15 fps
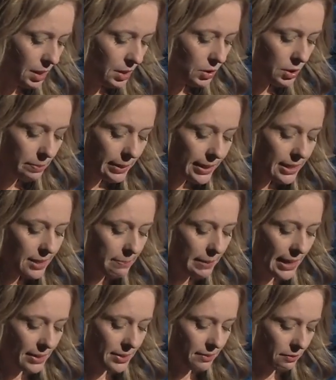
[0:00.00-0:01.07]
to be the
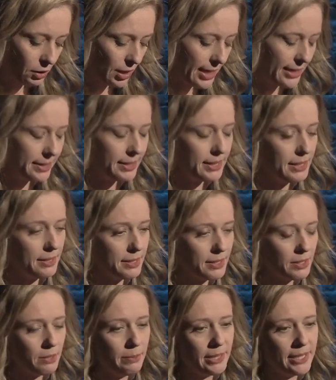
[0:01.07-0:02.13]
spouse of Christ is
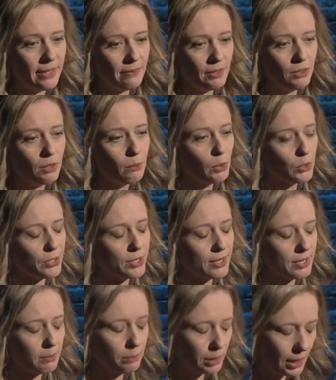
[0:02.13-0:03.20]
to be given the most
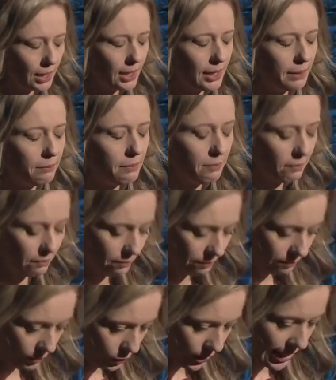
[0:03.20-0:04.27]
sublime
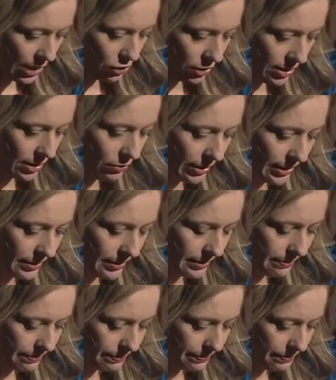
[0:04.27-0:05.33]
vocation there is.
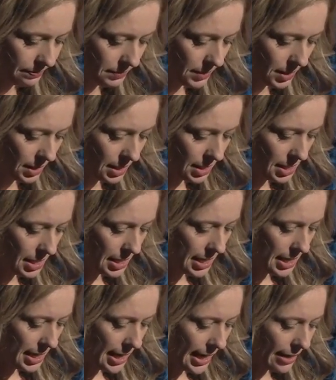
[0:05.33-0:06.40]

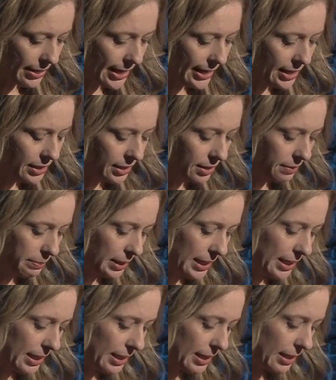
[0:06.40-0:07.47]
And they are to
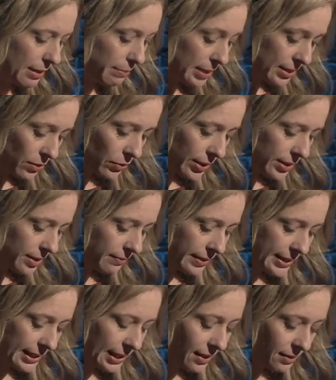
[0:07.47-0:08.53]
be emissaries of
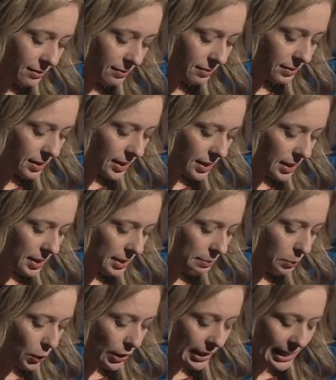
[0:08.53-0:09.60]
his love,
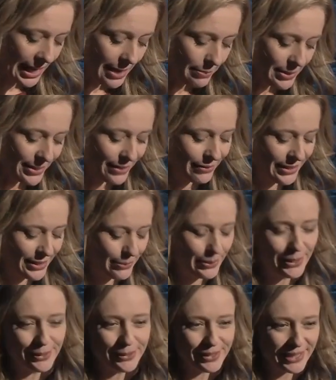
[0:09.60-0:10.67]
proclaimers of his
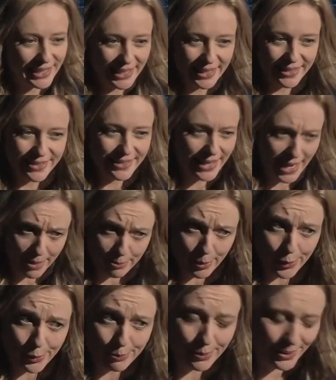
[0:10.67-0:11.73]
will to kings and
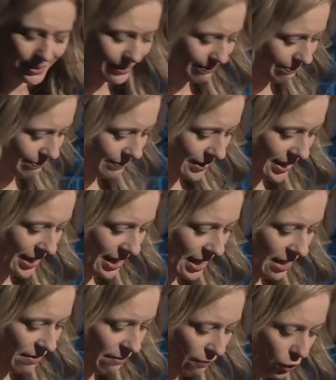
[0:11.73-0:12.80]
popes,
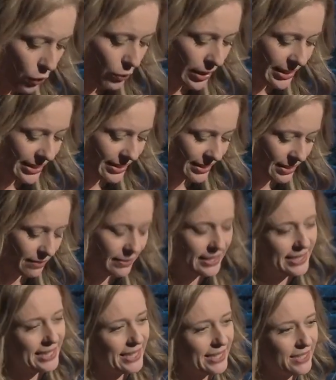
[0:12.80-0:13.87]
and forerunners of
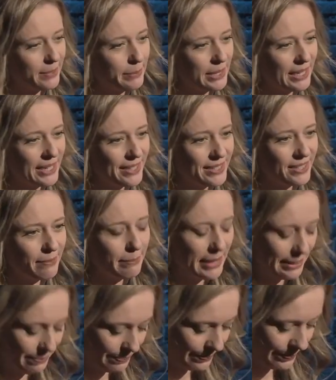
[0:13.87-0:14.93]
his kingdom in the hearts of
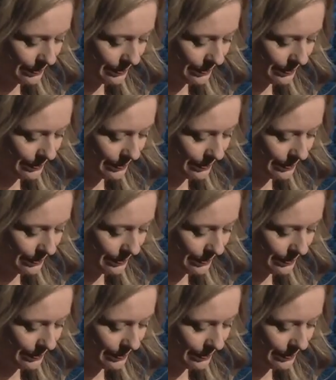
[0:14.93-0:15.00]
men.